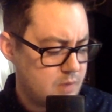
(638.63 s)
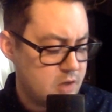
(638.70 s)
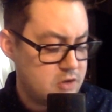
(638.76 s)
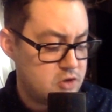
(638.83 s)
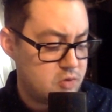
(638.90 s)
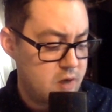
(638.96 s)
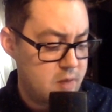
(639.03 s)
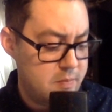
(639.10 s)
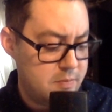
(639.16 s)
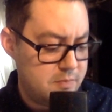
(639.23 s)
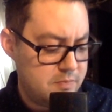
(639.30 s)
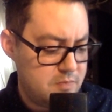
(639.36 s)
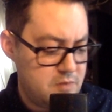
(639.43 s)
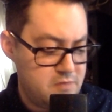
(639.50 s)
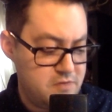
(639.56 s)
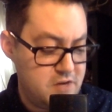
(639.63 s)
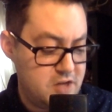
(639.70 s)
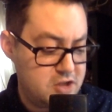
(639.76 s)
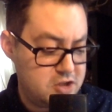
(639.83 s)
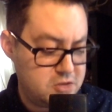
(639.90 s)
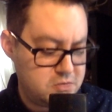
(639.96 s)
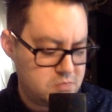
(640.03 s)
shrimp,
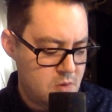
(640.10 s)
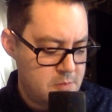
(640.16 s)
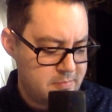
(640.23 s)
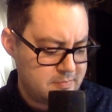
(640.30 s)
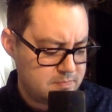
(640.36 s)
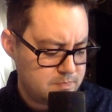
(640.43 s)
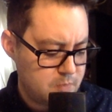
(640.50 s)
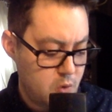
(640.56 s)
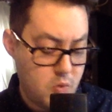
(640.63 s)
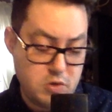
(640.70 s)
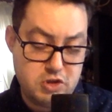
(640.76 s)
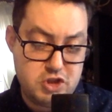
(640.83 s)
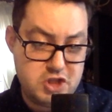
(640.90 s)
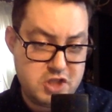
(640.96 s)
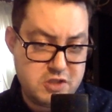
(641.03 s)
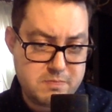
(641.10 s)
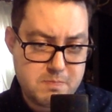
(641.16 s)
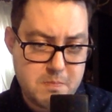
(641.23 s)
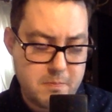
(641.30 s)
fish, or cheese.